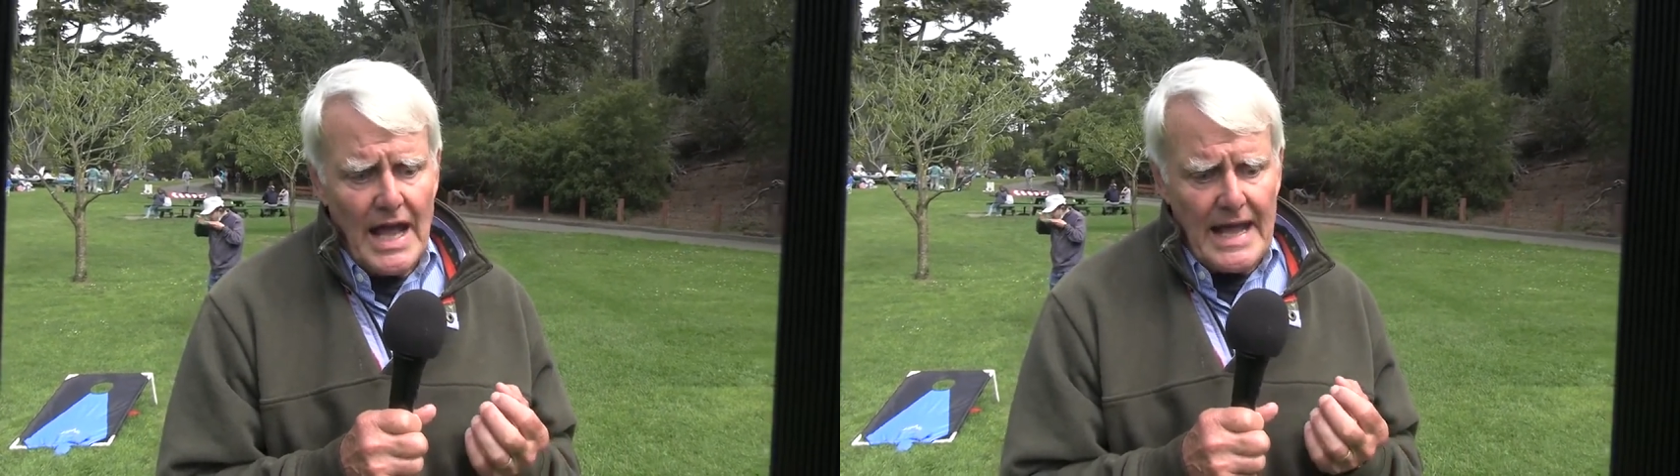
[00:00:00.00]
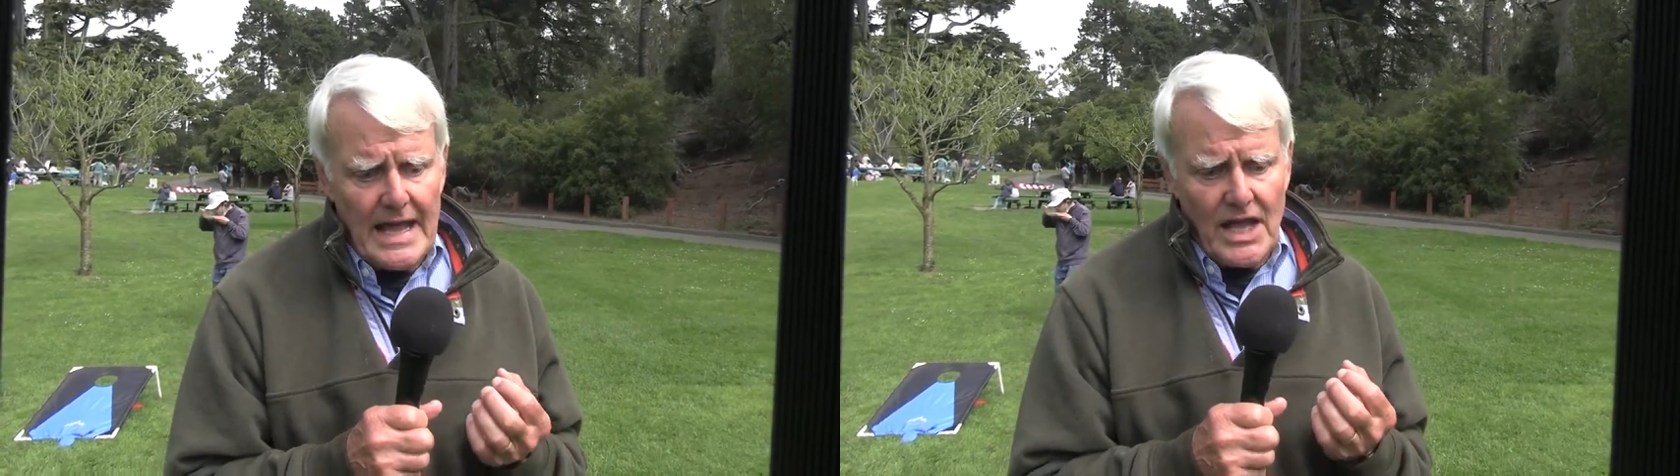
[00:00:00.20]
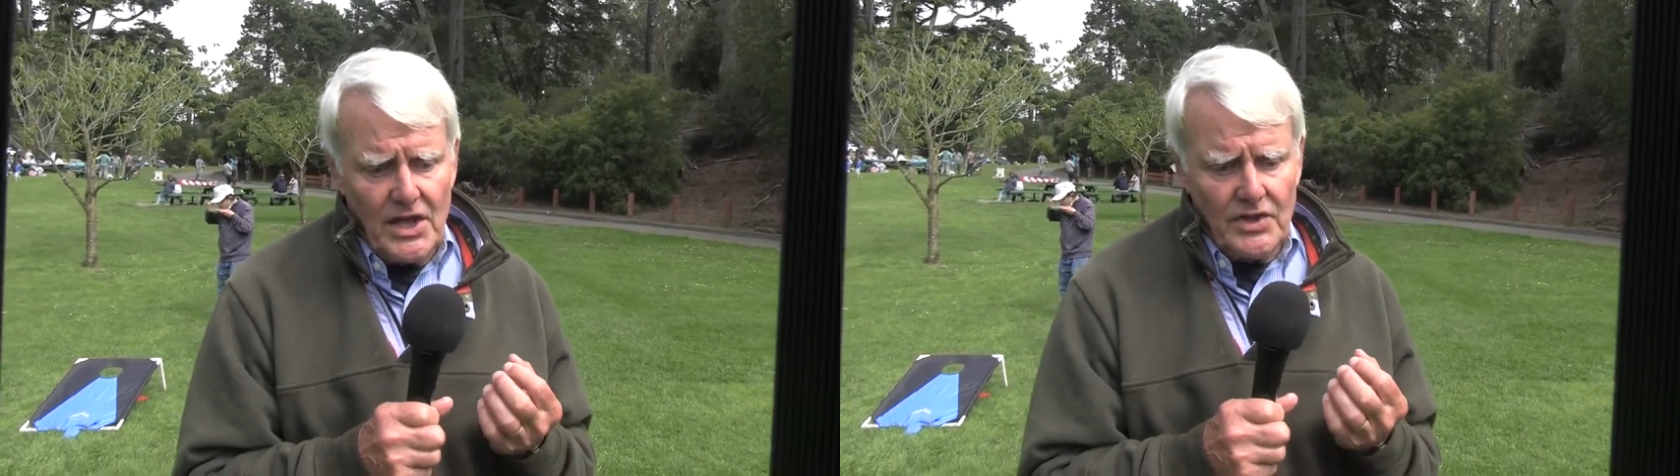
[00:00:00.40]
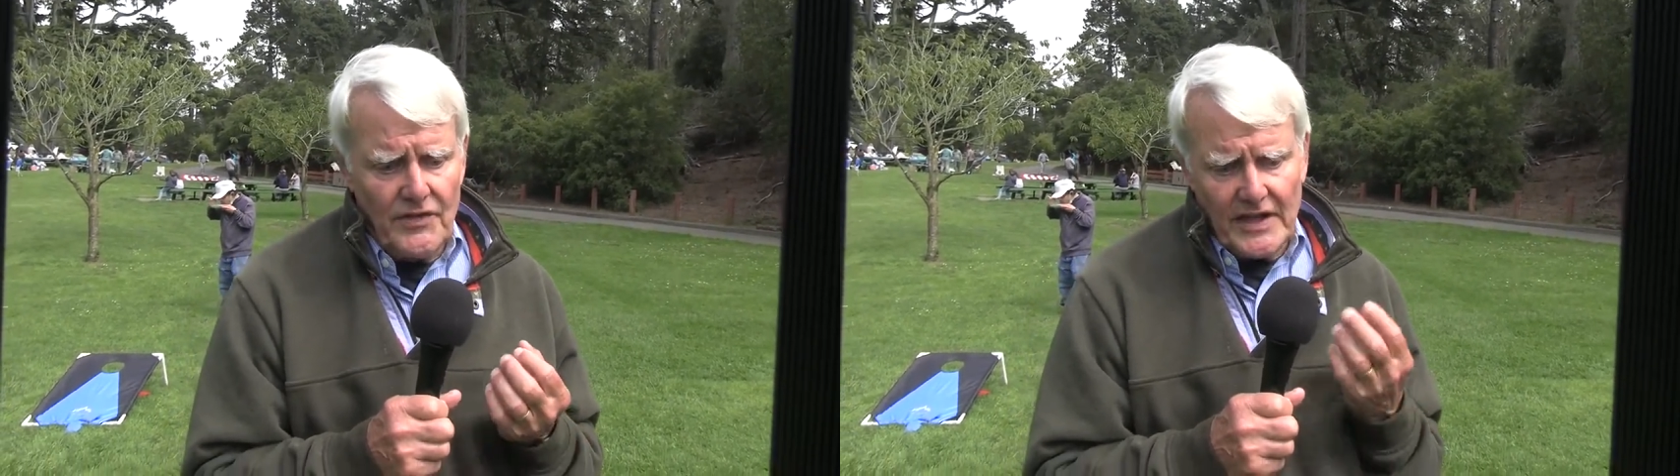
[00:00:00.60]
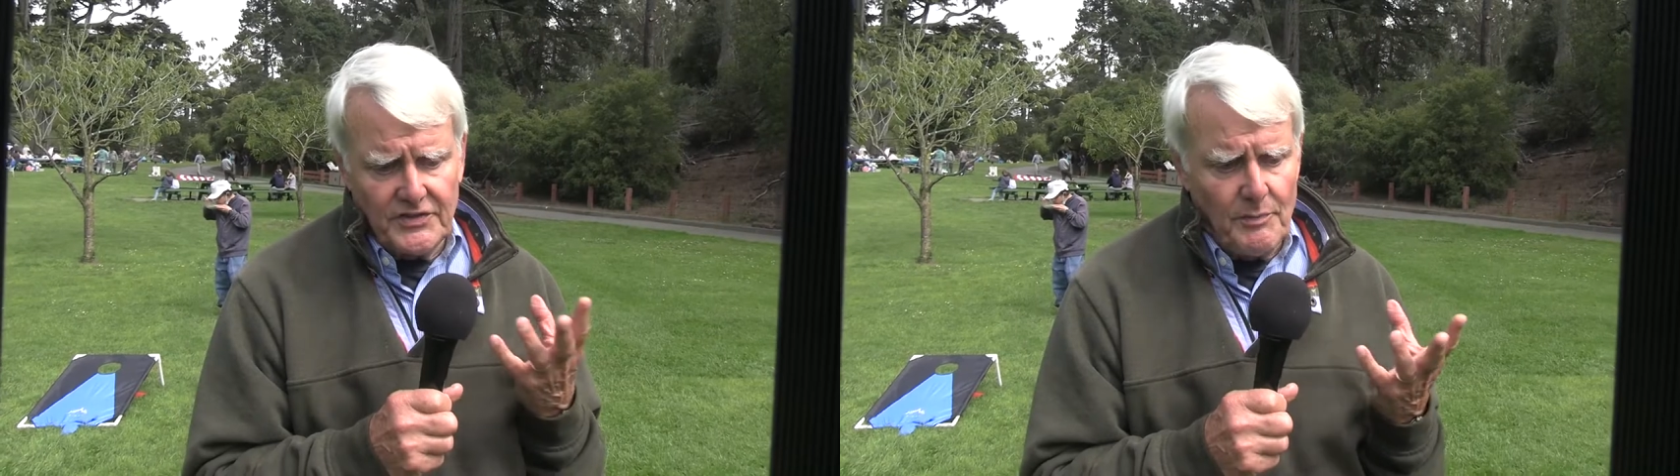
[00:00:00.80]

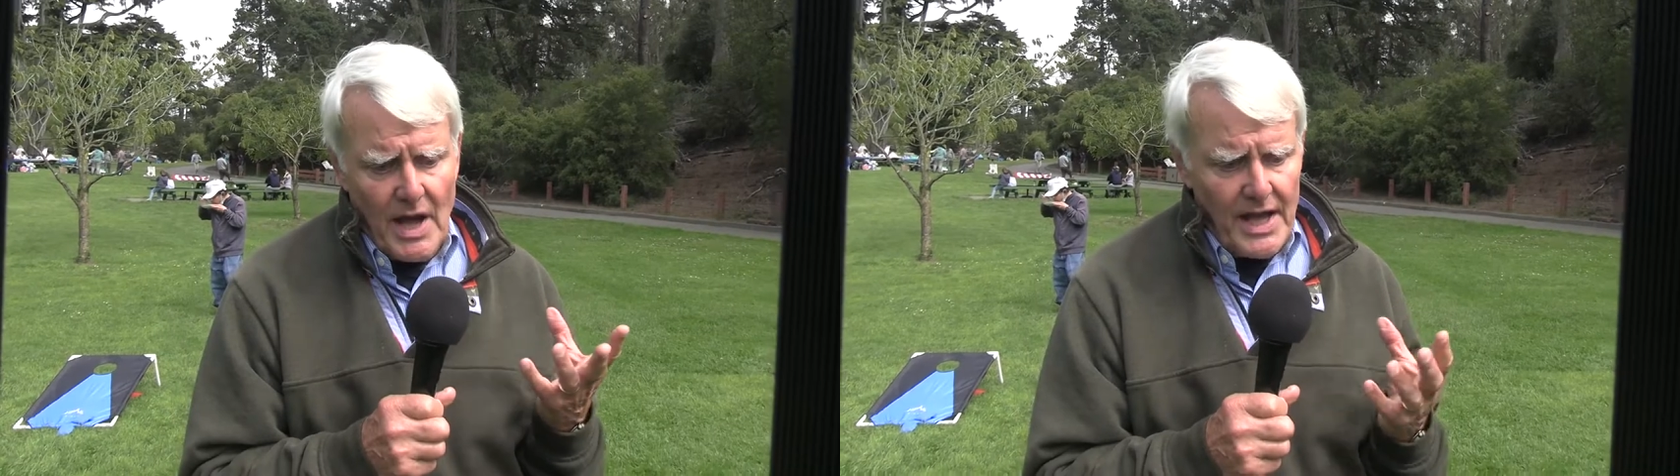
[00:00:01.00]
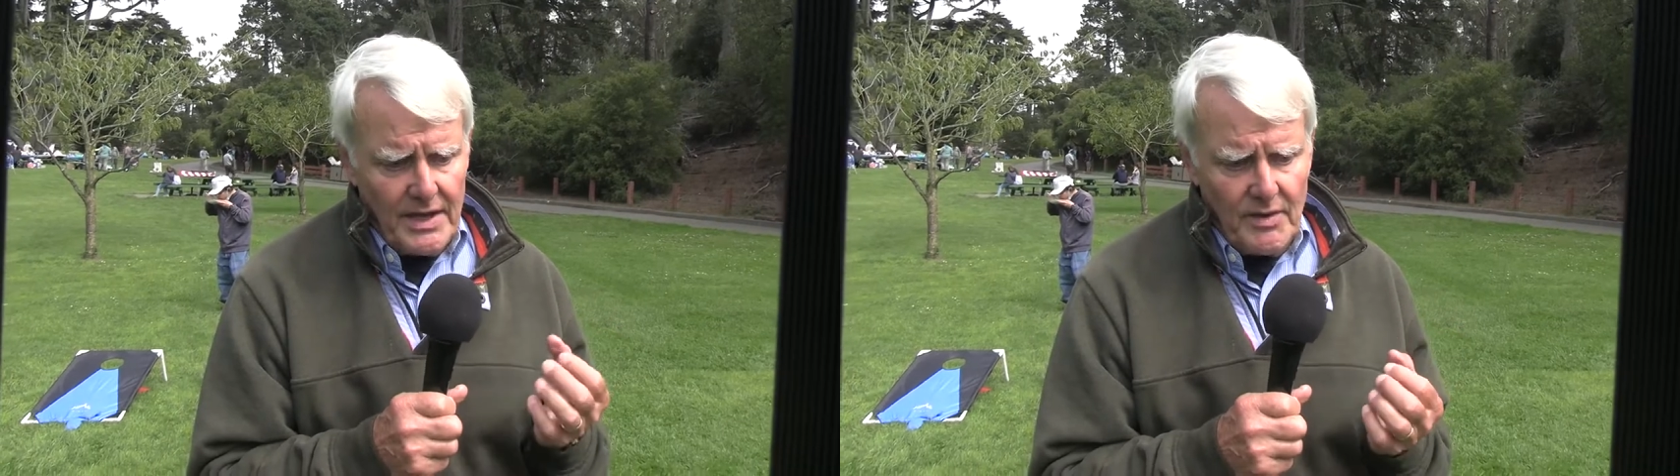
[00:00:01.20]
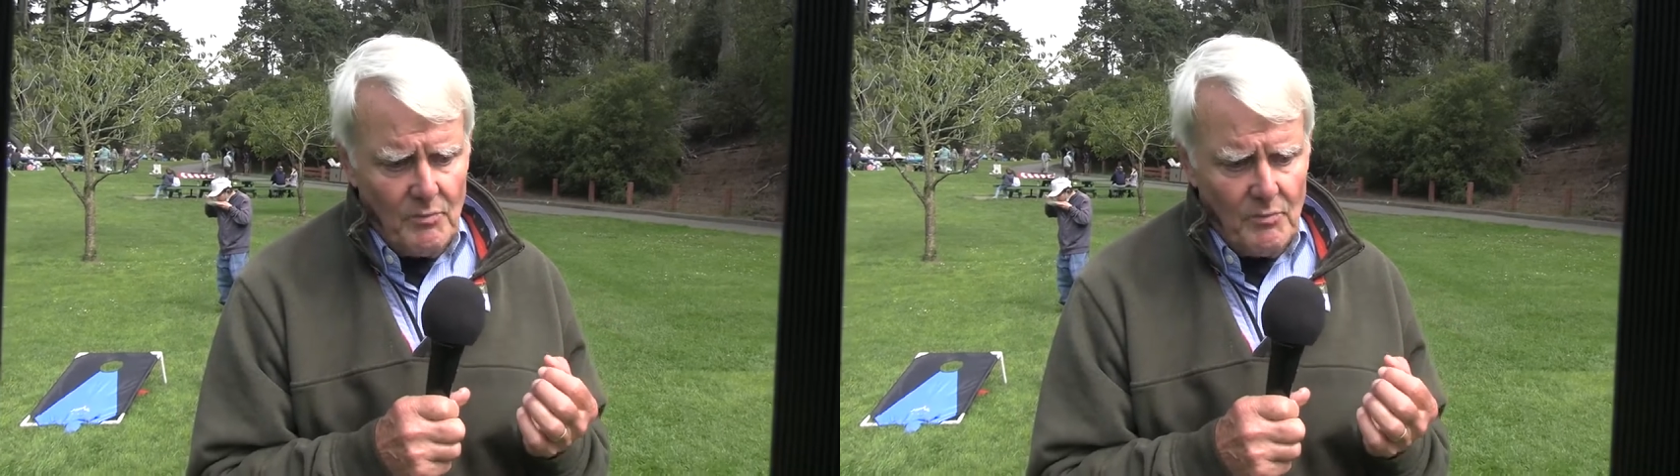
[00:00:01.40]
and that's my